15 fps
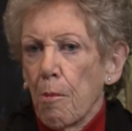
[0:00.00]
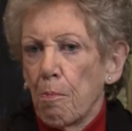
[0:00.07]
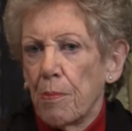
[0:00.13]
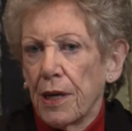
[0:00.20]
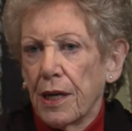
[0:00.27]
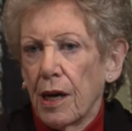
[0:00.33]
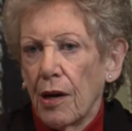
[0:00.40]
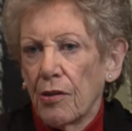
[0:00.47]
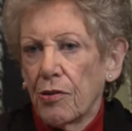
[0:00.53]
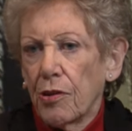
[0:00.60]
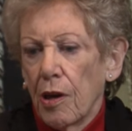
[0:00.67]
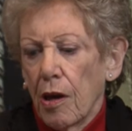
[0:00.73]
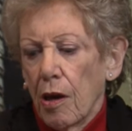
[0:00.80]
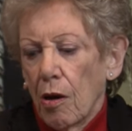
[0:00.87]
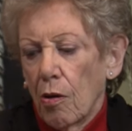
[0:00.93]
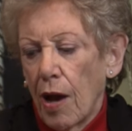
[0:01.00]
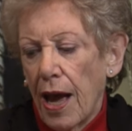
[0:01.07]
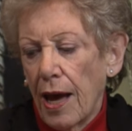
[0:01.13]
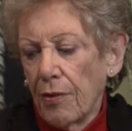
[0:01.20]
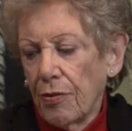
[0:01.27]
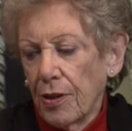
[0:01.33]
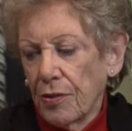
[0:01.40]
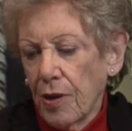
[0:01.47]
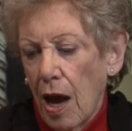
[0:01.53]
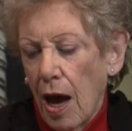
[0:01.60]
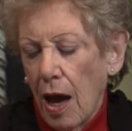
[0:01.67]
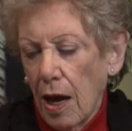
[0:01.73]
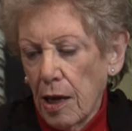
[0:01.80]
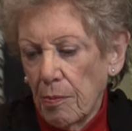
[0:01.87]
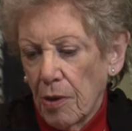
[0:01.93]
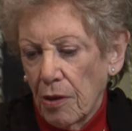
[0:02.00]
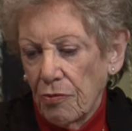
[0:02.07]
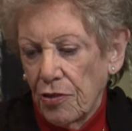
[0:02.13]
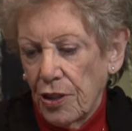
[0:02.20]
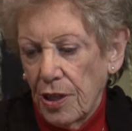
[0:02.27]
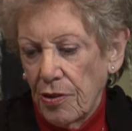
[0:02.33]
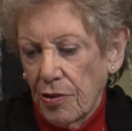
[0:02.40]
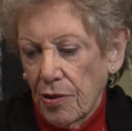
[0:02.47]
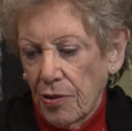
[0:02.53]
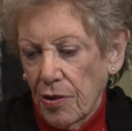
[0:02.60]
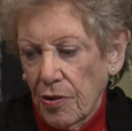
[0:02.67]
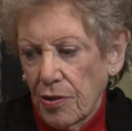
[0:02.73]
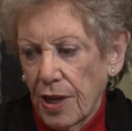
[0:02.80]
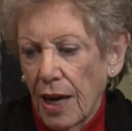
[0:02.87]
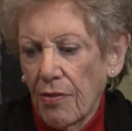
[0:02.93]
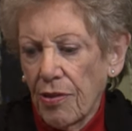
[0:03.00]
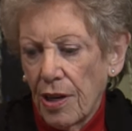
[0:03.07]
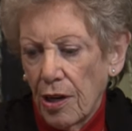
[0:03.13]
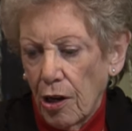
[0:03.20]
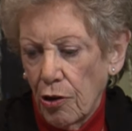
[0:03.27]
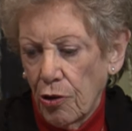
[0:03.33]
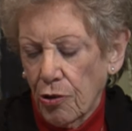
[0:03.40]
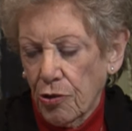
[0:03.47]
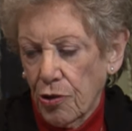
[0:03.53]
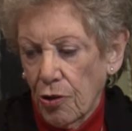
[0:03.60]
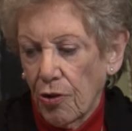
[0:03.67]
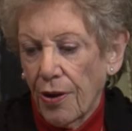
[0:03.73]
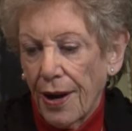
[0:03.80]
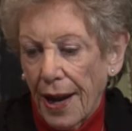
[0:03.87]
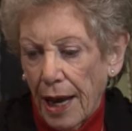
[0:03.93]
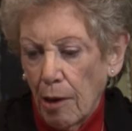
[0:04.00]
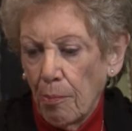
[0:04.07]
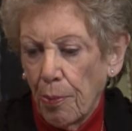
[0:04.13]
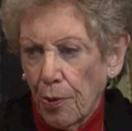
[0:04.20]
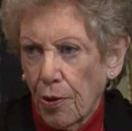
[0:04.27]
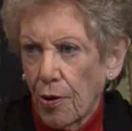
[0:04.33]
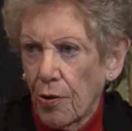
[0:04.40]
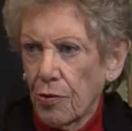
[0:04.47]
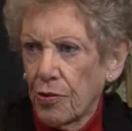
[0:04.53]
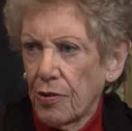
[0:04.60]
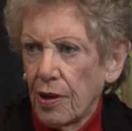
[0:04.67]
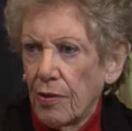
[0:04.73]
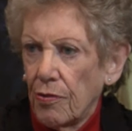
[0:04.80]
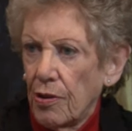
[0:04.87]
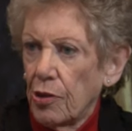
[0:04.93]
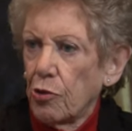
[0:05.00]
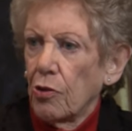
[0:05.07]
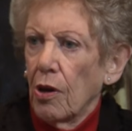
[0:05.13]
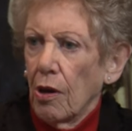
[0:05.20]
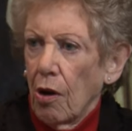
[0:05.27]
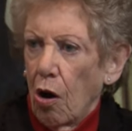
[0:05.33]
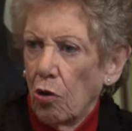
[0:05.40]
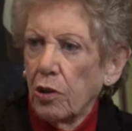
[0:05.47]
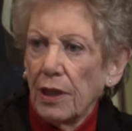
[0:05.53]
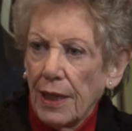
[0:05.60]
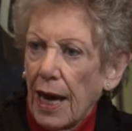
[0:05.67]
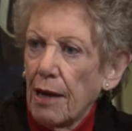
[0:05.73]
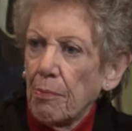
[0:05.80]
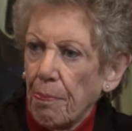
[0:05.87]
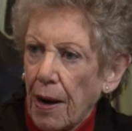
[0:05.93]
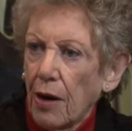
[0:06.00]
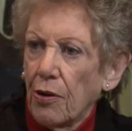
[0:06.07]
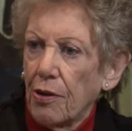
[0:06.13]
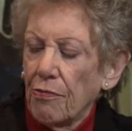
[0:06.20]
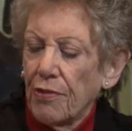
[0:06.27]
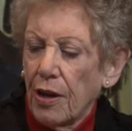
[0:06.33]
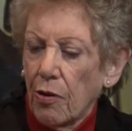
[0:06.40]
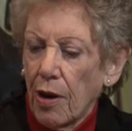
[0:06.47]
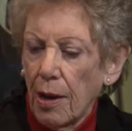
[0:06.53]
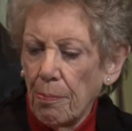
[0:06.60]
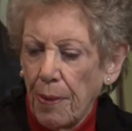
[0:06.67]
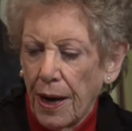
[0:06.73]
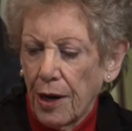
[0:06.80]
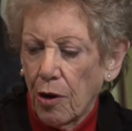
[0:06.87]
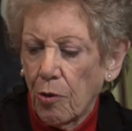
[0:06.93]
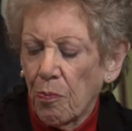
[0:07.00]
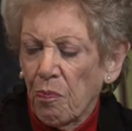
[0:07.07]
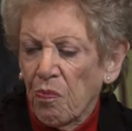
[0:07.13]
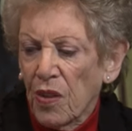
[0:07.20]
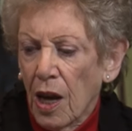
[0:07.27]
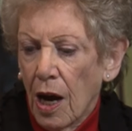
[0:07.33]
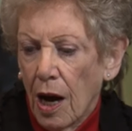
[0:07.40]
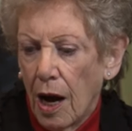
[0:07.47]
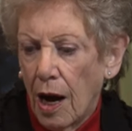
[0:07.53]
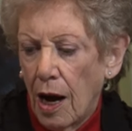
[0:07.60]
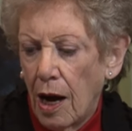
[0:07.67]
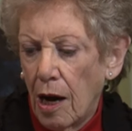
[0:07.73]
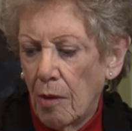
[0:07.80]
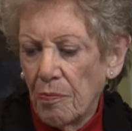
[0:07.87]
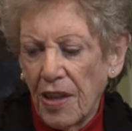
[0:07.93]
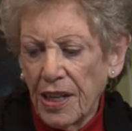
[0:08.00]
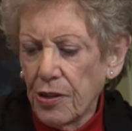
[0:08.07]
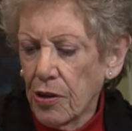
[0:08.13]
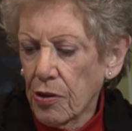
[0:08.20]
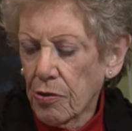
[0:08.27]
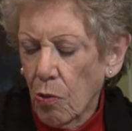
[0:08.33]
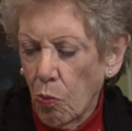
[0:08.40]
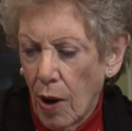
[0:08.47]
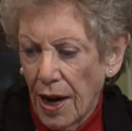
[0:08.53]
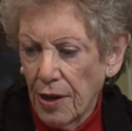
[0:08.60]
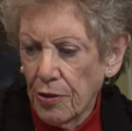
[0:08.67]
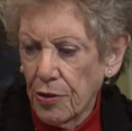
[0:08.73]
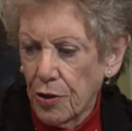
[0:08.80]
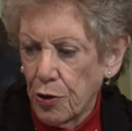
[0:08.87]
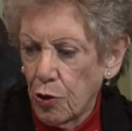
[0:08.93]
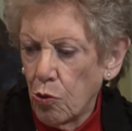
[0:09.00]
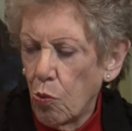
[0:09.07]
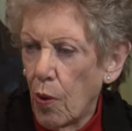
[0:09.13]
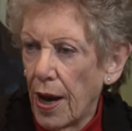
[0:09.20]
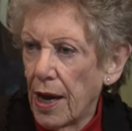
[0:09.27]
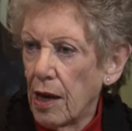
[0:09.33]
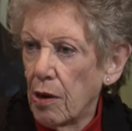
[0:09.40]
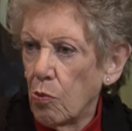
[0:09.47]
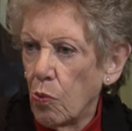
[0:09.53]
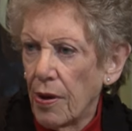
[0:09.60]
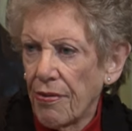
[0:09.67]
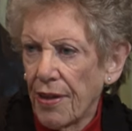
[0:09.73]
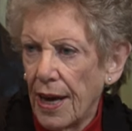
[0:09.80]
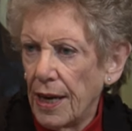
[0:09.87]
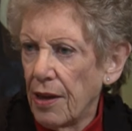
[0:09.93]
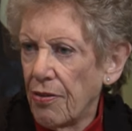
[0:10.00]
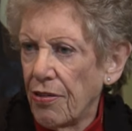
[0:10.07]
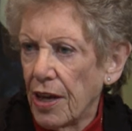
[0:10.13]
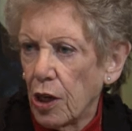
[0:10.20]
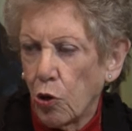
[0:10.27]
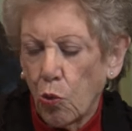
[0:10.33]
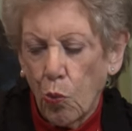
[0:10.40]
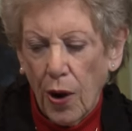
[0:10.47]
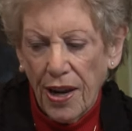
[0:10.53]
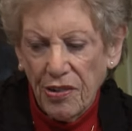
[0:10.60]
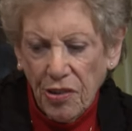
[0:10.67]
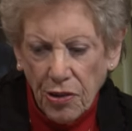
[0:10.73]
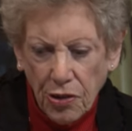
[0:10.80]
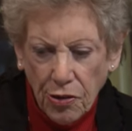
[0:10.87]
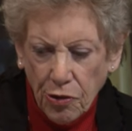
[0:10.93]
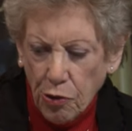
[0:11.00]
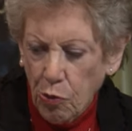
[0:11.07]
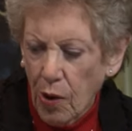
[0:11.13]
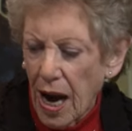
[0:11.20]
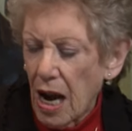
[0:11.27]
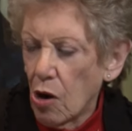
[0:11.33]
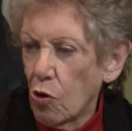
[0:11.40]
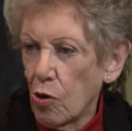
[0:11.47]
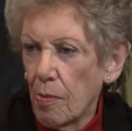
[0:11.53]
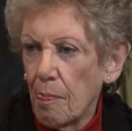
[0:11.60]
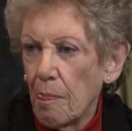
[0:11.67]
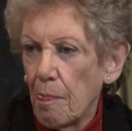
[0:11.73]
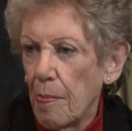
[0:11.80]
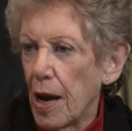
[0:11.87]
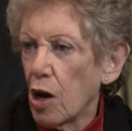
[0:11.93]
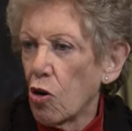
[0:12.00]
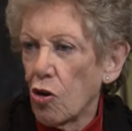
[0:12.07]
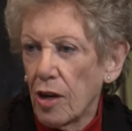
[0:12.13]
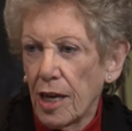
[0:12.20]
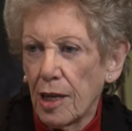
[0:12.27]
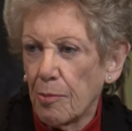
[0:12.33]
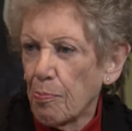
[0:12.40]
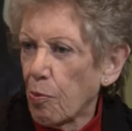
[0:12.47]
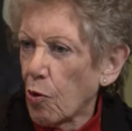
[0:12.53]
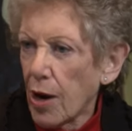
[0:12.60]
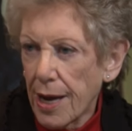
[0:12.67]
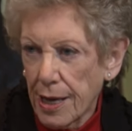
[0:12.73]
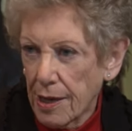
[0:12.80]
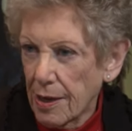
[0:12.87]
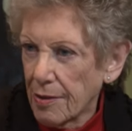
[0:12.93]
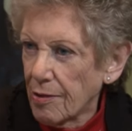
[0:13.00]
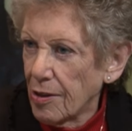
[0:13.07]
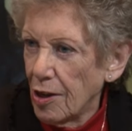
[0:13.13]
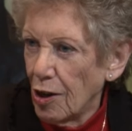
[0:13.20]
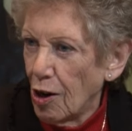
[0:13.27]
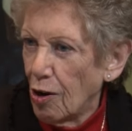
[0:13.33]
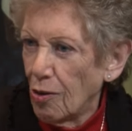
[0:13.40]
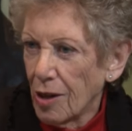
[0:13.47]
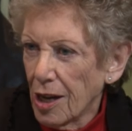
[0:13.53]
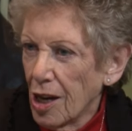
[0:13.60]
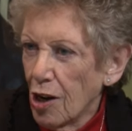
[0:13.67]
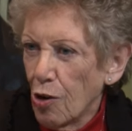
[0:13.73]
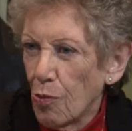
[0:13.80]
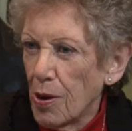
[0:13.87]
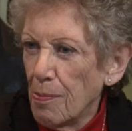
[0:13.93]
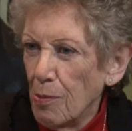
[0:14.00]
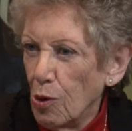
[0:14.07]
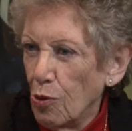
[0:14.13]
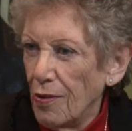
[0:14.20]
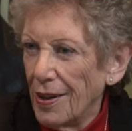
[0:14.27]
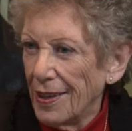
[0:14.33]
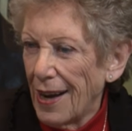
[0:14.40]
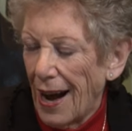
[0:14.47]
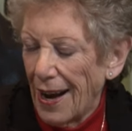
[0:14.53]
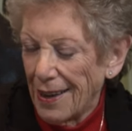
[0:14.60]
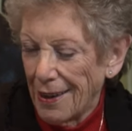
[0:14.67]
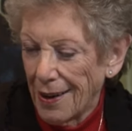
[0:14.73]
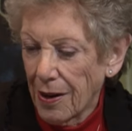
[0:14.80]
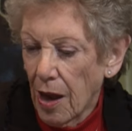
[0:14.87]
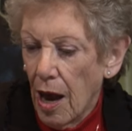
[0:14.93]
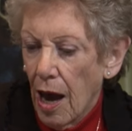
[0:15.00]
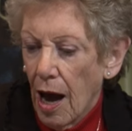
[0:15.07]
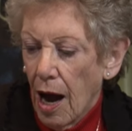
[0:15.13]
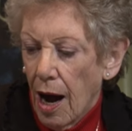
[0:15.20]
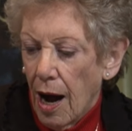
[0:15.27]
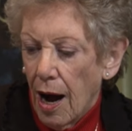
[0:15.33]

because at the time of Jesus' death and under certain emperors in this Holy Land part of their empire, um, they just wanted to do away with anything, raise it to the ground, bury it, break mm-hmm. it, you mm-hmm. know, remove sure. it, hide it. Mm-hmm.